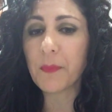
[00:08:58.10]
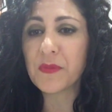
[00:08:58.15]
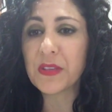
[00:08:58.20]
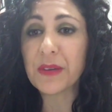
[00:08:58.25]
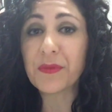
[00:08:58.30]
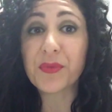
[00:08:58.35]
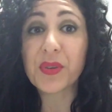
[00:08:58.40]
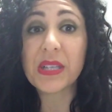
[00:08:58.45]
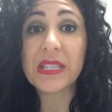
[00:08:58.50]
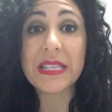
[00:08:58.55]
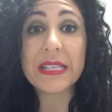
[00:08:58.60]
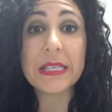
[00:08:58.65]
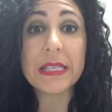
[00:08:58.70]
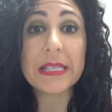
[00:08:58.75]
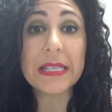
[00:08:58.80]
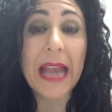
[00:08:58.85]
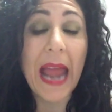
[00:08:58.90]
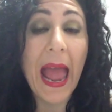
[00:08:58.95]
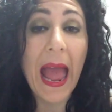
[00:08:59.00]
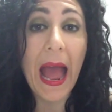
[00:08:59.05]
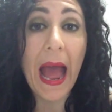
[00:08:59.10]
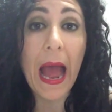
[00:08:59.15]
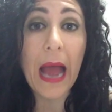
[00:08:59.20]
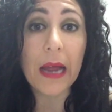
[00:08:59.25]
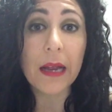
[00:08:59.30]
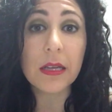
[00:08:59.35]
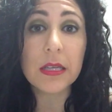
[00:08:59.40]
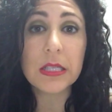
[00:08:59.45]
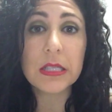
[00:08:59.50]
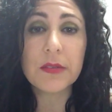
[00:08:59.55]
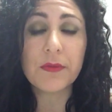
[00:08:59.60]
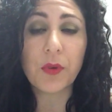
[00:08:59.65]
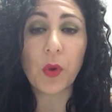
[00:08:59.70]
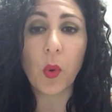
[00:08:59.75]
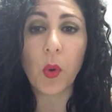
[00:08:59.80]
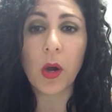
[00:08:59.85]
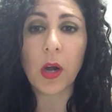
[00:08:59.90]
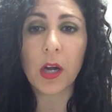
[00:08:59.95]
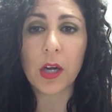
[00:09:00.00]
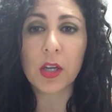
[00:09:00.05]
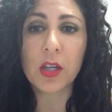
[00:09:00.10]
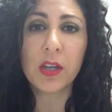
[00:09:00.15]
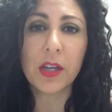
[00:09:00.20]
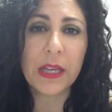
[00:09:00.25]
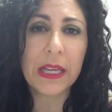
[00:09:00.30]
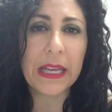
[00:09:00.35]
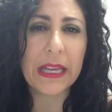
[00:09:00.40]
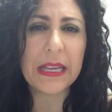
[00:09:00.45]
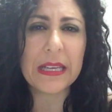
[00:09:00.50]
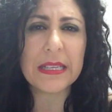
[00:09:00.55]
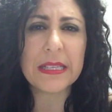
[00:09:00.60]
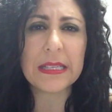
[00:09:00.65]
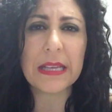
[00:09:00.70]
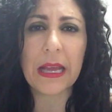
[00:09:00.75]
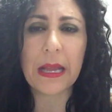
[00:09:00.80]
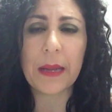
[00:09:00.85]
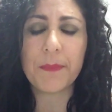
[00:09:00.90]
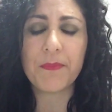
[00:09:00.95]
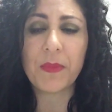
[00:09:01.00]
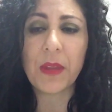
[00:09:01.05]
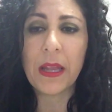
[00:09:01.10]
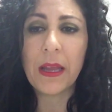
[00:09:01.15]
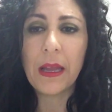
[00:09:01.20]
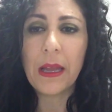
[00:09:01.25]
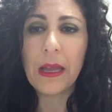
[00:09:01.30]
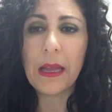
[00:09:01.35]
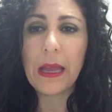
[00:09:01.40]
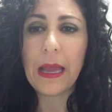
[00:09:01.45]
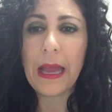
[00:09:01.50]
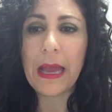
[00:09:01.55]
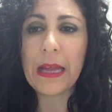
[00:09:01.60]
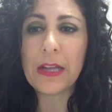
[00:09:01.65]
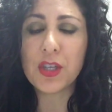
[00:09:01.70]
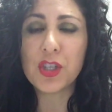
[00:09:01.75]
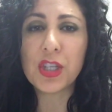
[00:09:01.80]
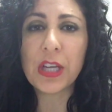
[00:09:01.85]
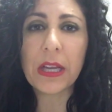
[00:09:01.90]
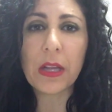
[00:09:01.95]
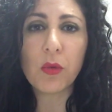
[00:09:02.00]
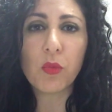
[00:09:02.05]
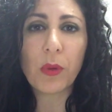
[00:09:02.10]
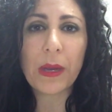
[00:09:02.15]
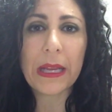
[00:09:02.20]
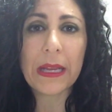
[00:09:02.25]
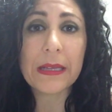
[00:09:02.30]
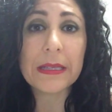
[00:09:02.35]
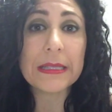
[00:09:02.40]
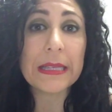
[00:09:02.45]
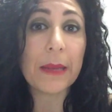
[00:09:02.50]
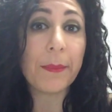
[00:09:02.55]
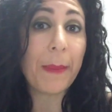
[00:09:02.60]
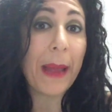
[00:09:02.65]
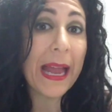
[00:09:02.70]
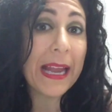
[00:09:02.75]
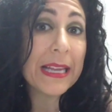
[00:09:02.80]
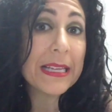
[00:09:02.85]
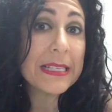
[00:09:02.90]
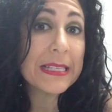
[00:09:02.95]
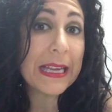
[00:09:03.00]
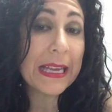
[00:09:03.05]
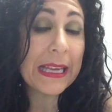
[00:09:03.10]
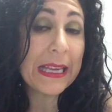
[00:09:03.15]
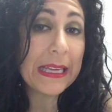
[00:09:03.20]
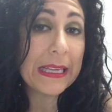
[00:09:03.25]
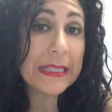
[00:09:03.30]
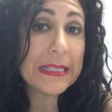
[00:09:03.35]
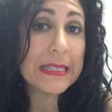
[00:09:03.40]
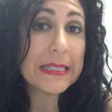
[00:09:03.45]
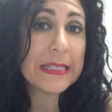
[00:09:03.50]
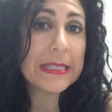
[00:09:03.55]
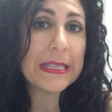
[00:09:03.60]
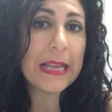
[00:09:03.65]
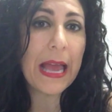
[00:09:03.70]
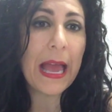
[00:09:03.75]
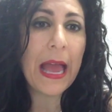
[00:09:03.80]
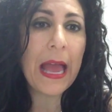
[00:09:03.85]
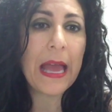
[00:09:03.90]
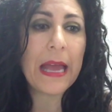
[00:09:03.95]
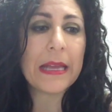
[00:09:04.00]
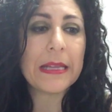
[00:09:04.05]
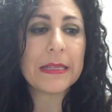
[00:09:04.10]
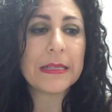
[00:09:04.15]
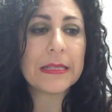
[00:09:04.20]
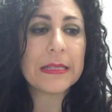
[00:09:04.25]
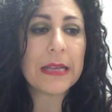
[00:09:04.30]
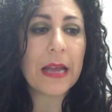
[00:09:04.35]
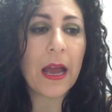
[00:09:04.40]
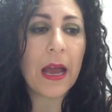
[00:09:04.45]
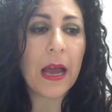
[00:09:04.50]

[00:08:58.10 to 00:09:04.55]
different snacks, for cookies and chicken wings and magazines and